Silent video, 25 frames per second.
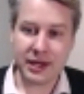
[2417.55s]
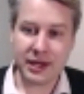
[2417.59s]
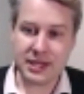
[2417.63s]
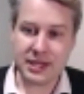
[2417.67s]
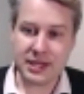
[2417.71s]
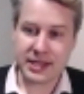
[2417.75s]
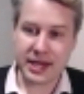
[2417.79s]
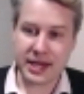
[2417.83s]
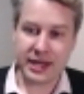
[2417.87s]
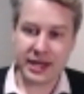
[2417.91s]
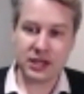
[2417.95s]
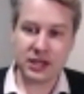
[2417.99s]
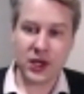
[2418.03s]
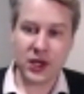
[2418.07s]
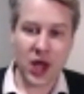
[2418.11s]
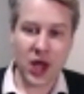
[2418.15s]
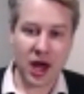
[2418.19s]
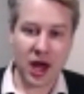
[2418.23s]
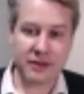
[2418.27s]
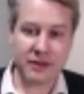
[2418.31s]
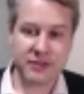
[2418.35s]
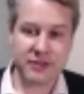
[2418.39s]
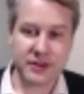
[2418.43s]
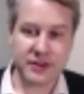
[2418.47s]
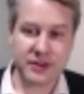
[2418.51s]
is a
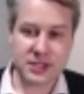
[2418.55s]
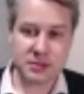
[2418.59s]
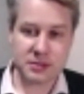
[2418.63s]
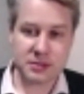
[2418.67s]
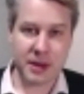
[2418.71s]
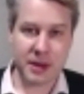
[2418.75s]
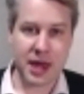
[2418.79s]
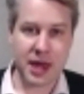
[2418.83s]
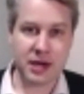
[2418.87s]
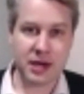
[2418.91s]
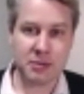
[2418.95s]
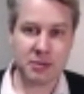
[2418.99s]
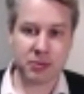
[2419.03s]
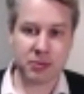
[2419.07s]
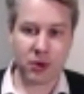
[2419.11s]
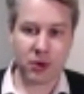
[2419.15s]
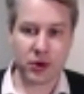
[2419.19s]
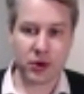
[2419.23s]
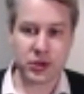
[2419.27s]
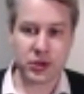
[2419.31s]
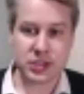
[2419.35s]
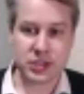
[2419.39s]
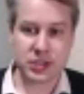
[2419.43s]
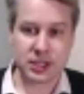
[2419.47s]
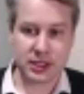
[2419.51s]
lifespan
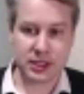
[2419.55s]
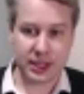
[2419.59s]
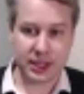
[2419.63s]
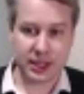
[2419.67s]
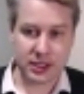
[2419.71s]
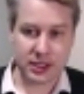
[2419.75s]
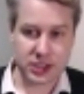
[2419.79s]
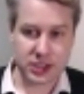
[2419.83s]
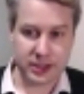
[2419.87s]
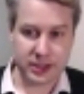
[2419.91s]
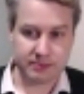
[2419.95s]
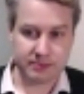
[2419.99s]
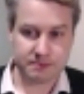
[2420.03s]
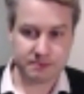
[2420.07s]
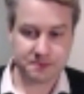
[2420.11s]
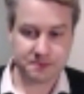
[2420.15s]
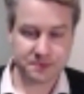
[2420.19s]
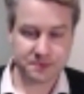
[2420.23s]
approach to leadership.